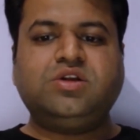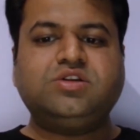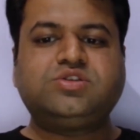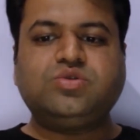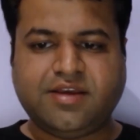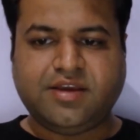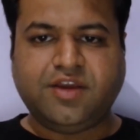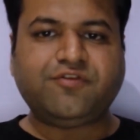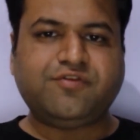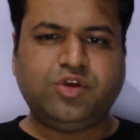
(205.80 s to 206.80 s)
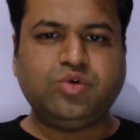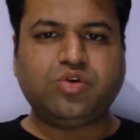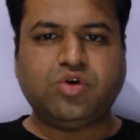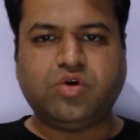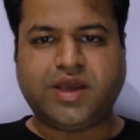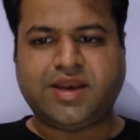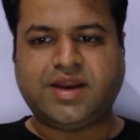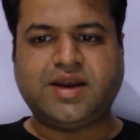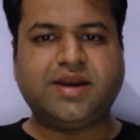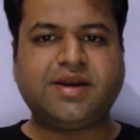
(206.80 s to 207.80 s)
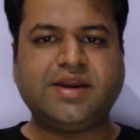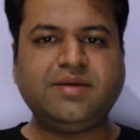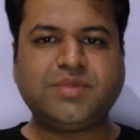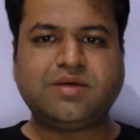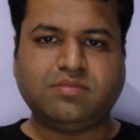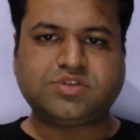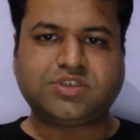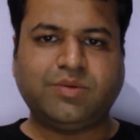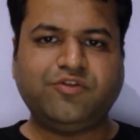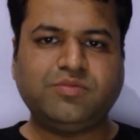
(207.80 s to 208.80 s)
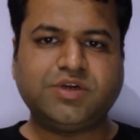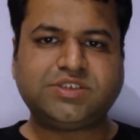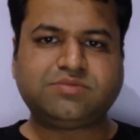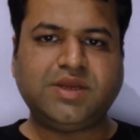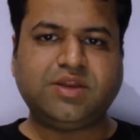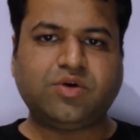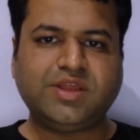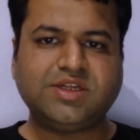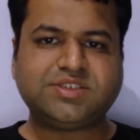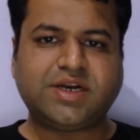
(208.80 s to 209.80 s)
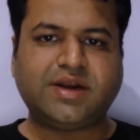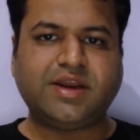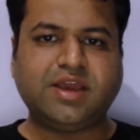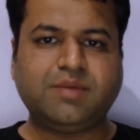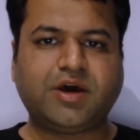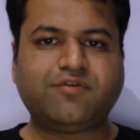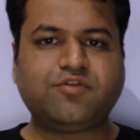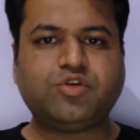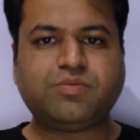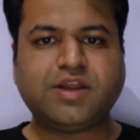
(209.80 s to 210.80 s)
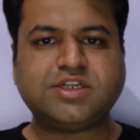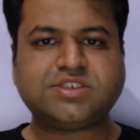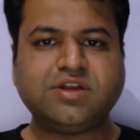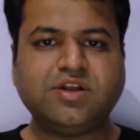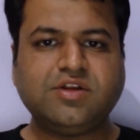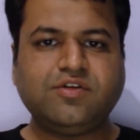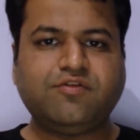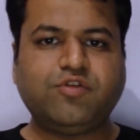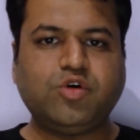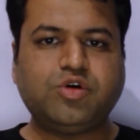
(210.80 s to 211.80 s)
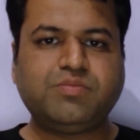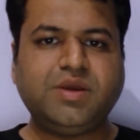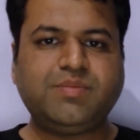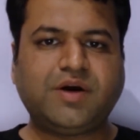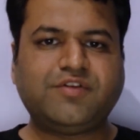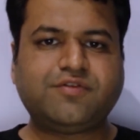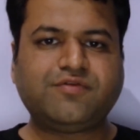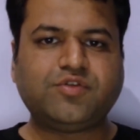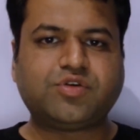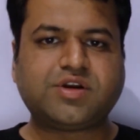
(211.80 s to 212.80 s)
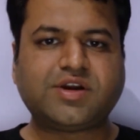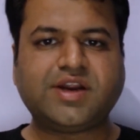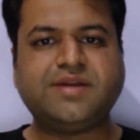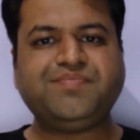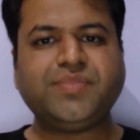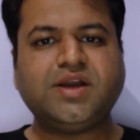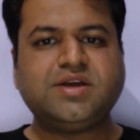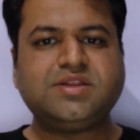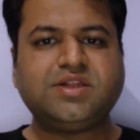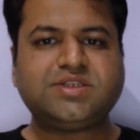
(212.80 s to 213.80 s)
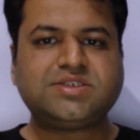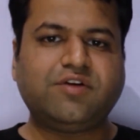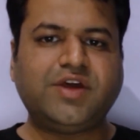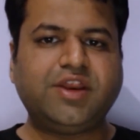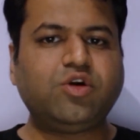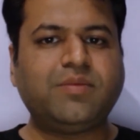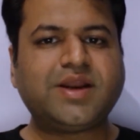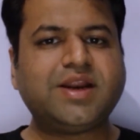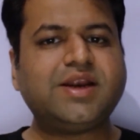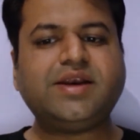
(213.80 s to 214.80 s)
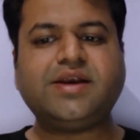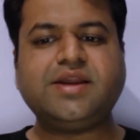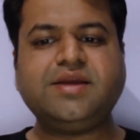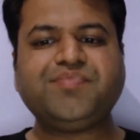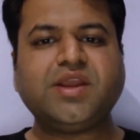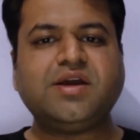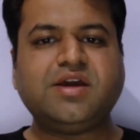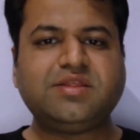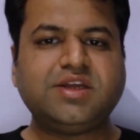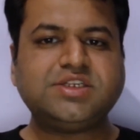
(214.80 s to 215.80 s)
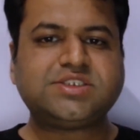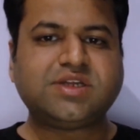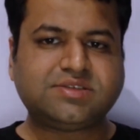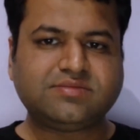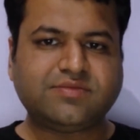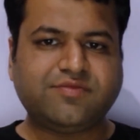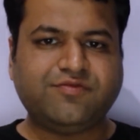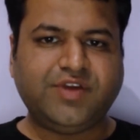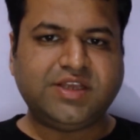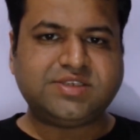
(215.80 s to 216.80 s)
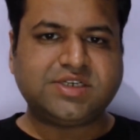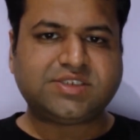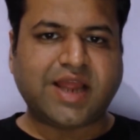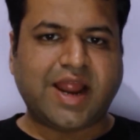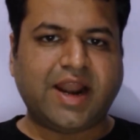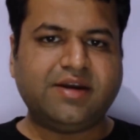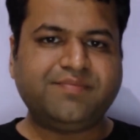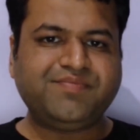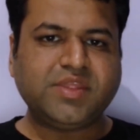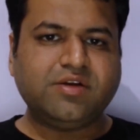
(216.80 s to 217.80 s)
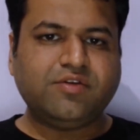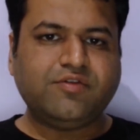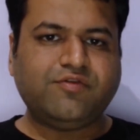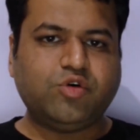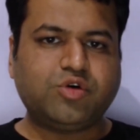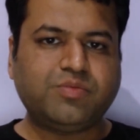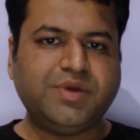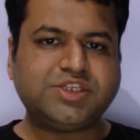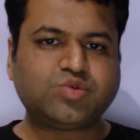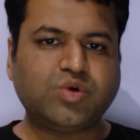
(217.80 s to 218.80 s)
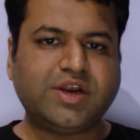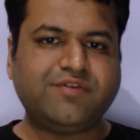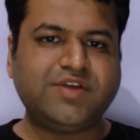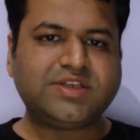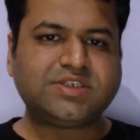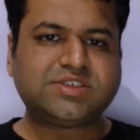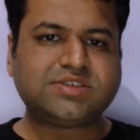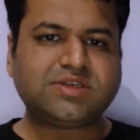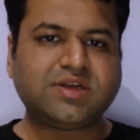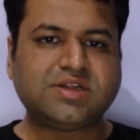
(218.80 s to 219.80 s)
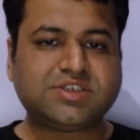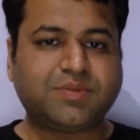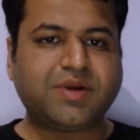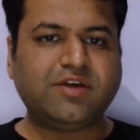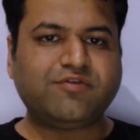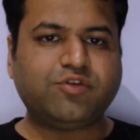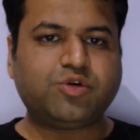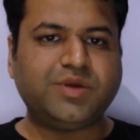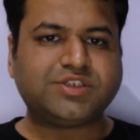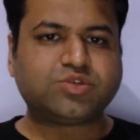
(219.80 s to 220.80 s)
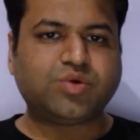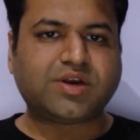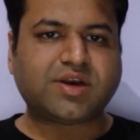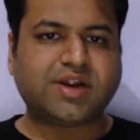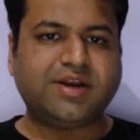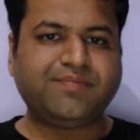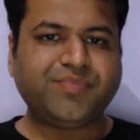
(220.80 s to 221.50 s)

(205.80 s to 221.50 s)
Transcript: So if you know an identity, some of you must be knowing this identity, a power four plus four b power four, right? This is very common identity. In this uh, we just add four b square and we just subtract four b square, right?